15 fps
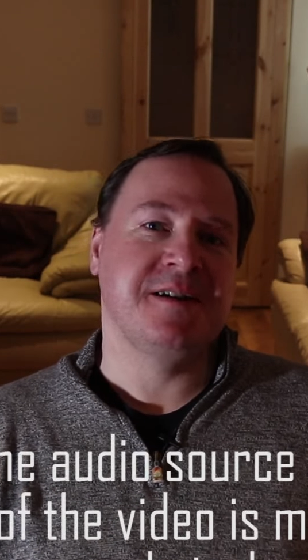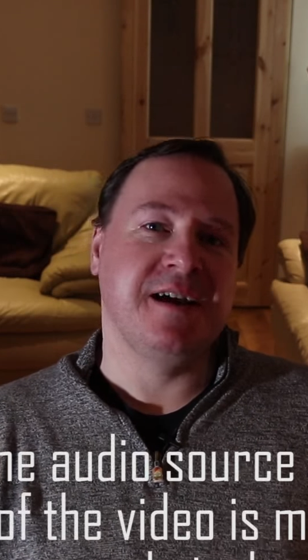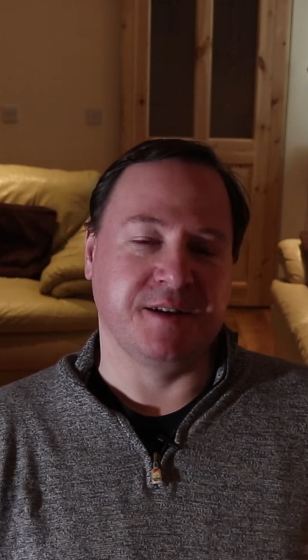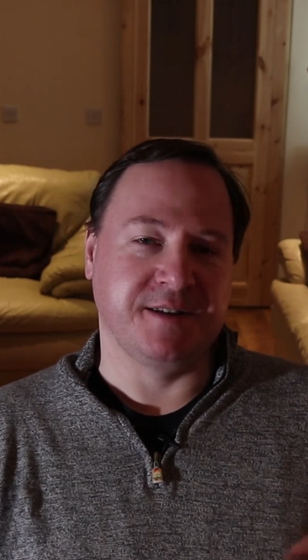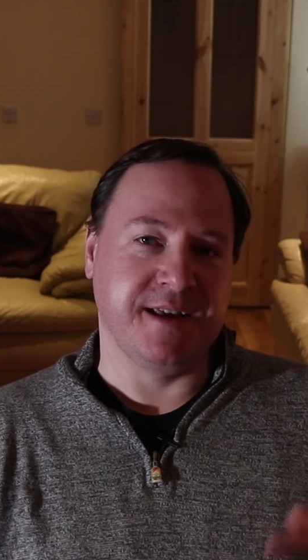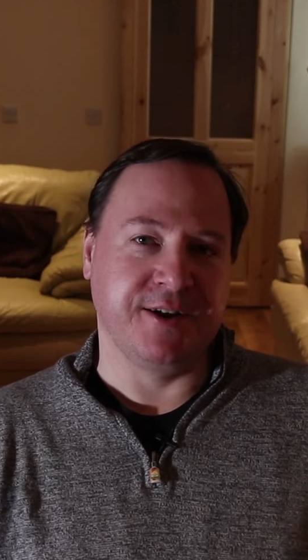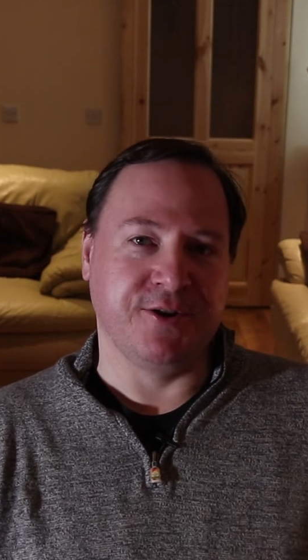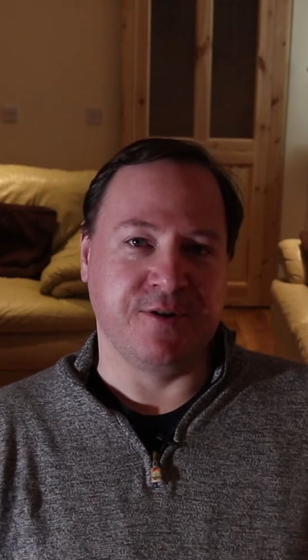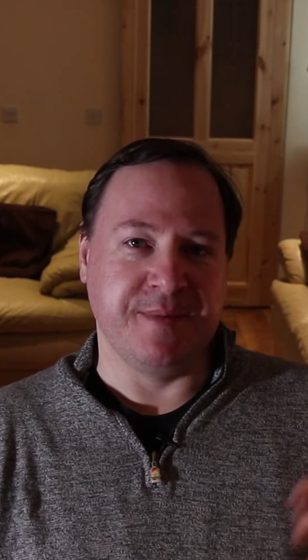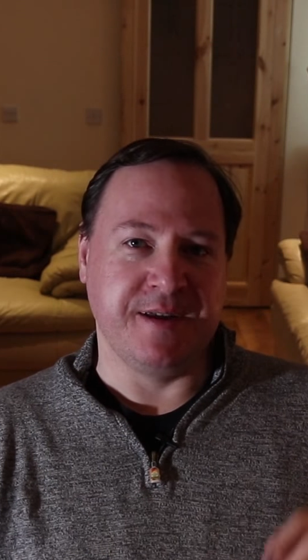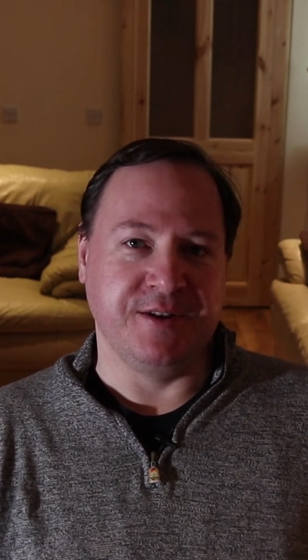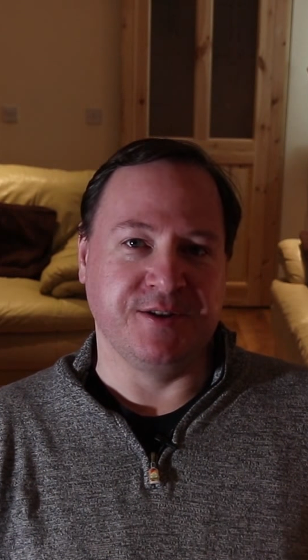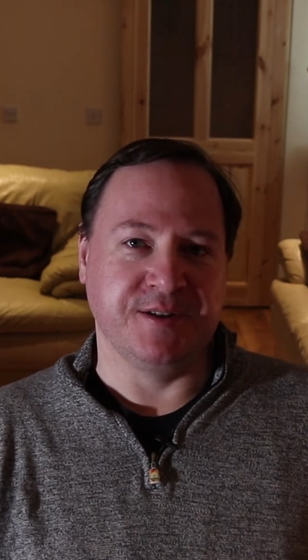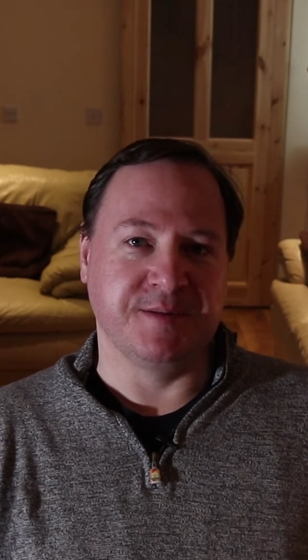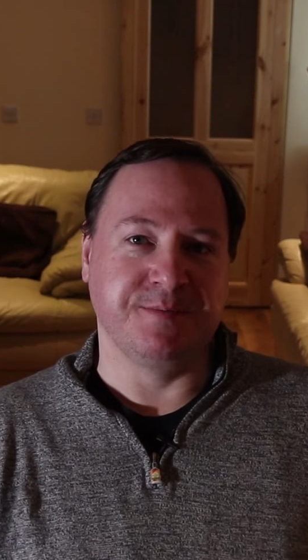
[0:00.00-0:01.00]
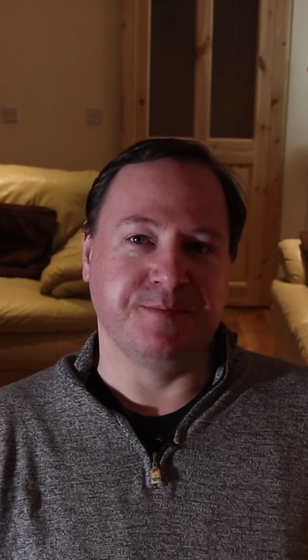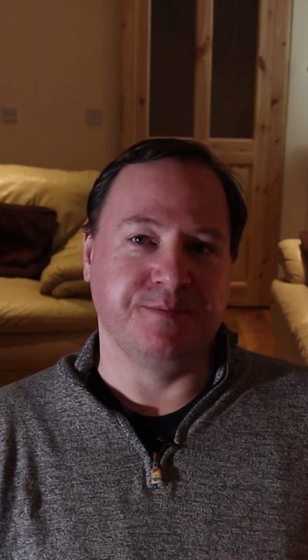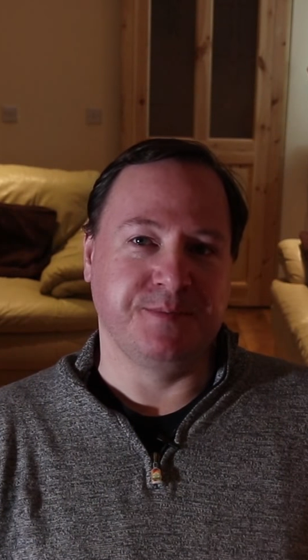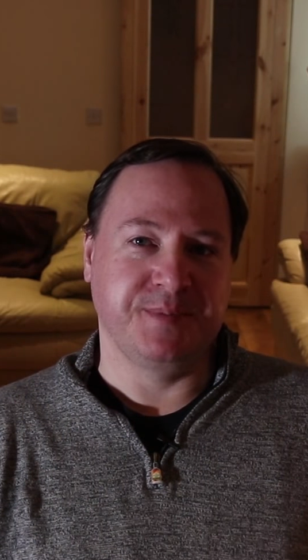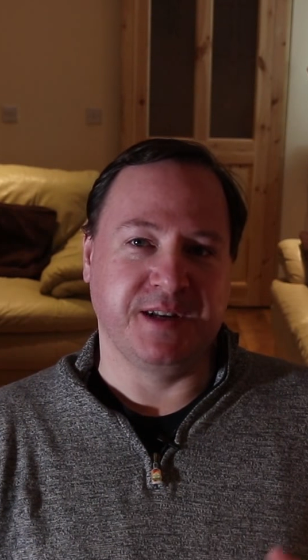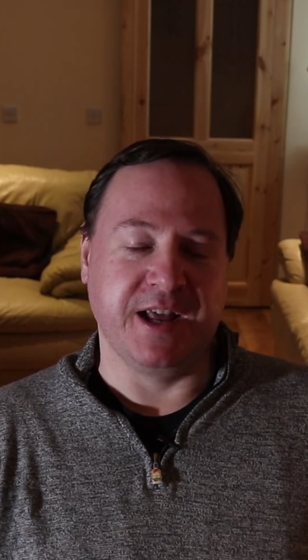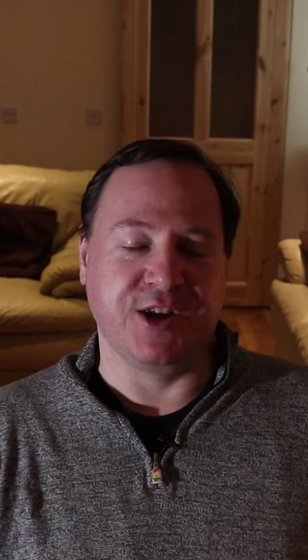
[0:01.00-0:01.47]
By cellar I mean just
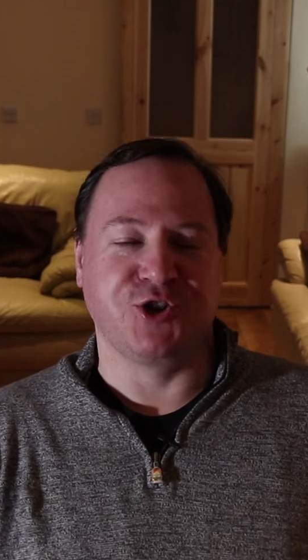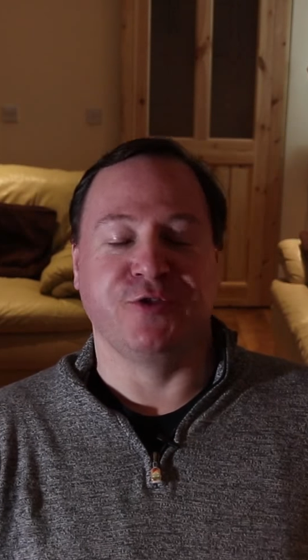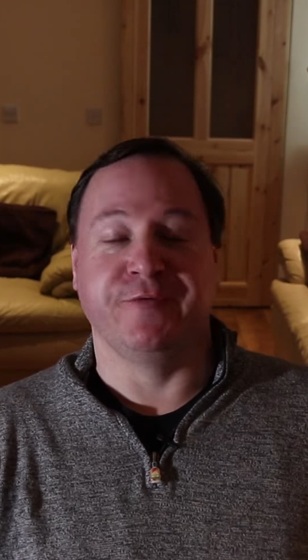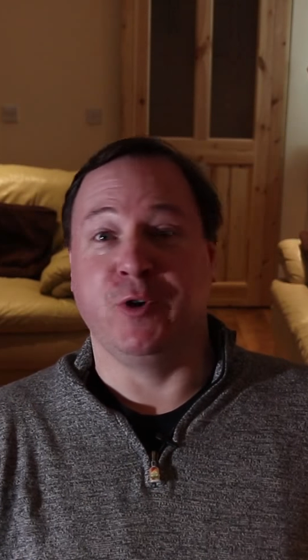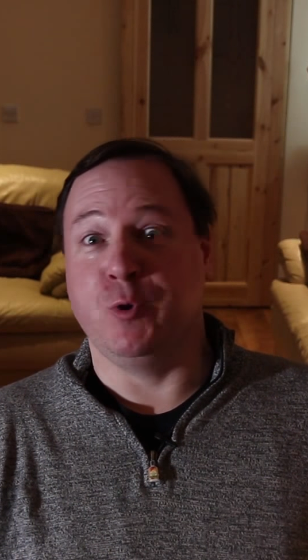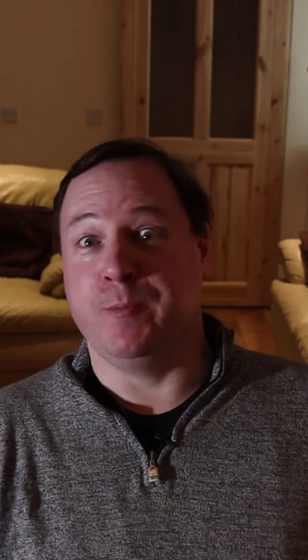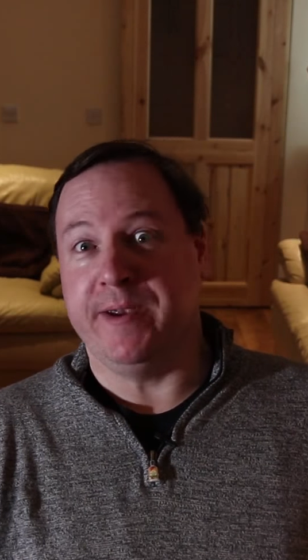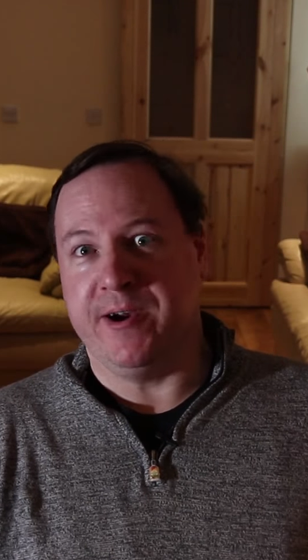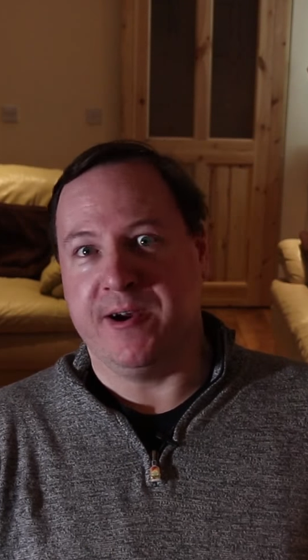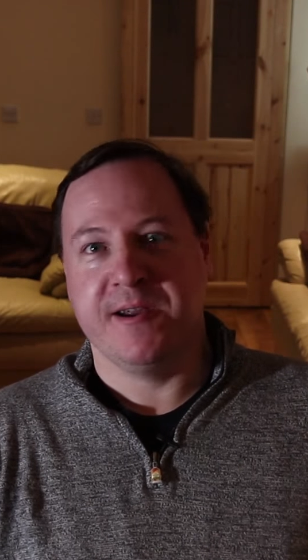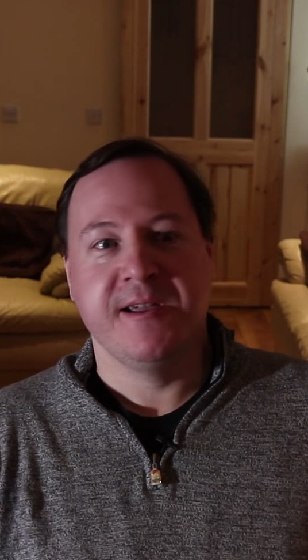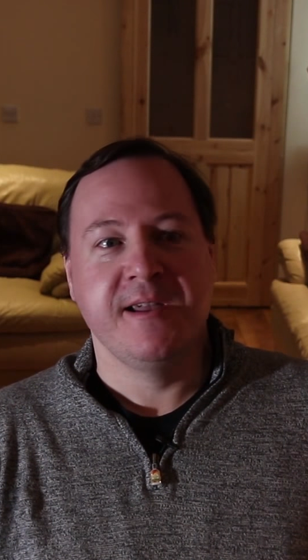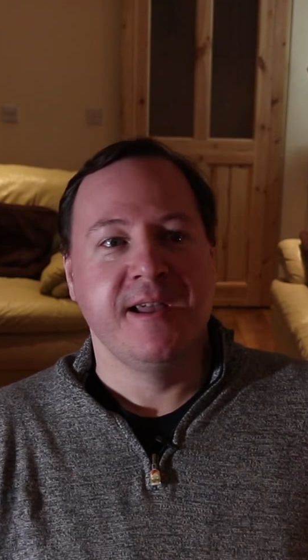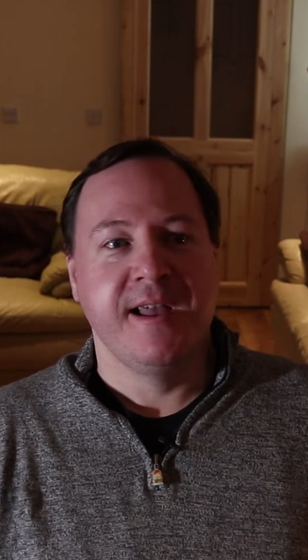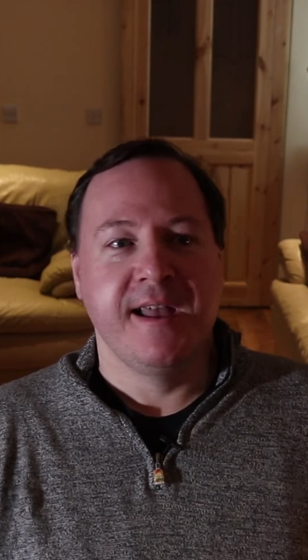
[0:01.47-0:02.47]
collection of old beer,